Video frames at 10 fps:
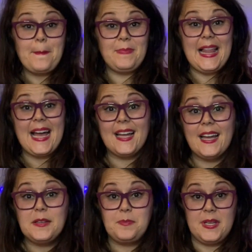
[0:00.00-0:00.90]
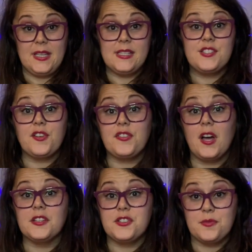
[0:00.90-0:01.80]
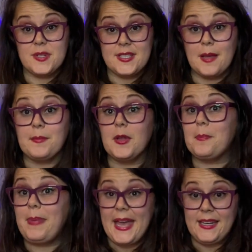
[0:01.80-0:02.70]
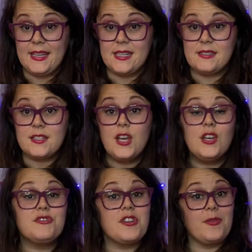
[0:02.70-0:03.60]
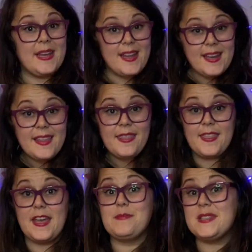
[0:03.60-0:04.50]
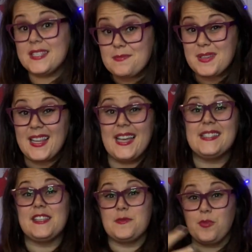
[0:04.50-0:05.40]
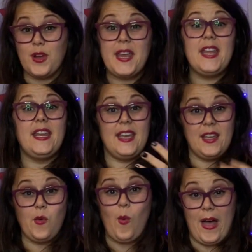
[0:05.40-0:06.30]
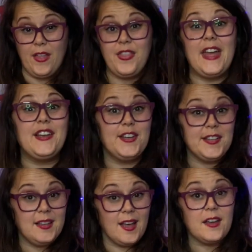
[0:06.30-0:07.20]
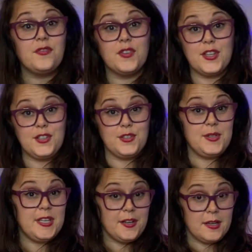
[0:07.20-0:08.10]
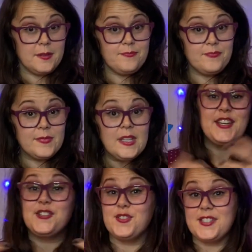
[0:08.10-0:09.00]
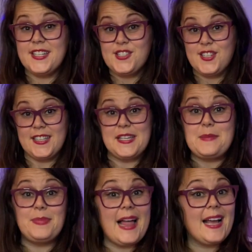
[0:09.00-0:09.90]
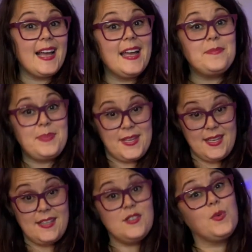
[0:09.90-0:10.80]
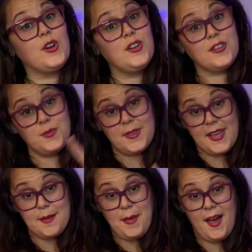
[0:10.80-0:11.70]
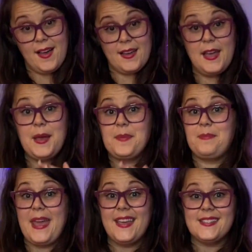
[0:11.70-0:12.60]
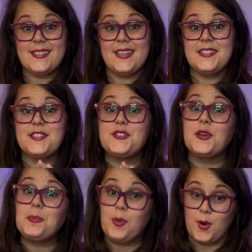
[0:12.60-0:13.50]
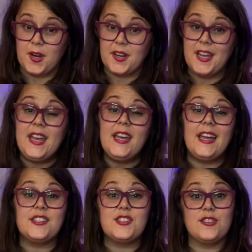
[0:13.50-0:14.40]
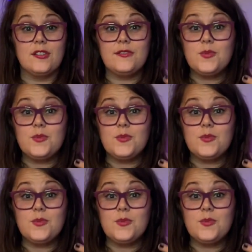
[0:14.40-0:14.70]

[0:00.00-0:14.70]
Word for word: Black-eyed peas are thought to resemble pennies, so eating them symbolizes bringing in wealth and good luck for the new year. Traditionally, black-eyed peas were cooked with ham hock, bacon slices, or pork, and served